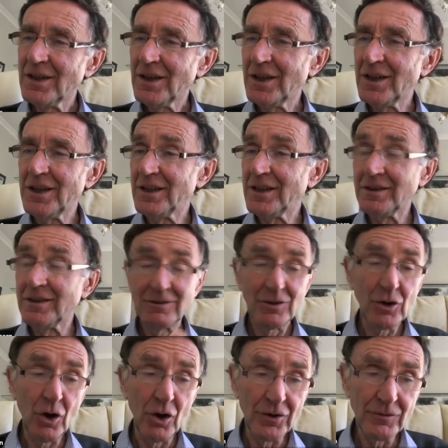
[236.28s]
He,
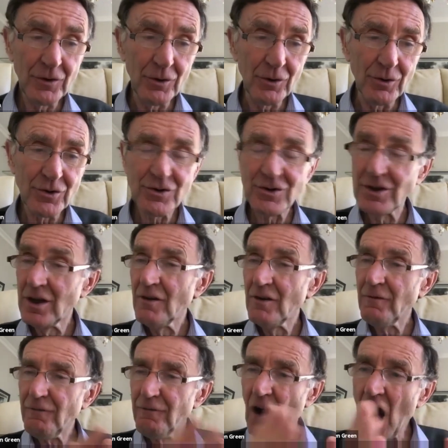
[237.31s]
God of
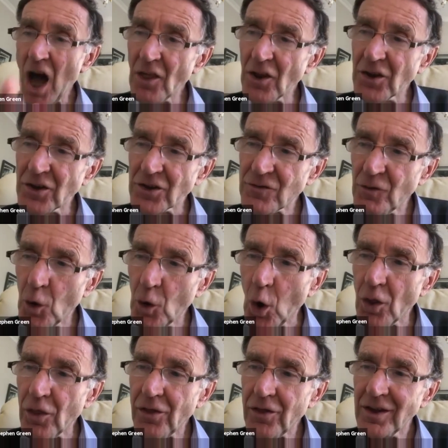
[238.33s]
fathers
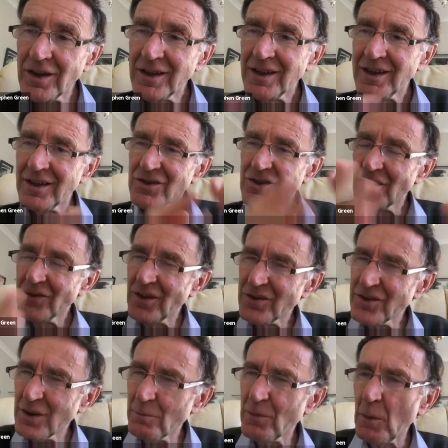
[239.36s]
forth, so
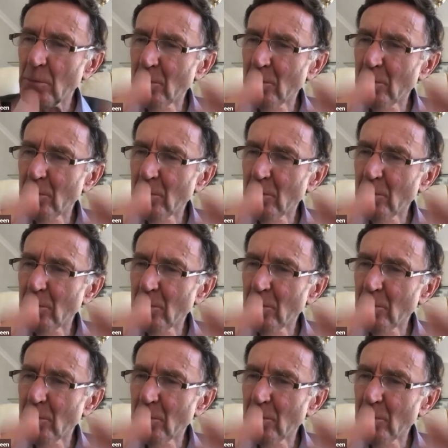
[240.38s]
there's the, the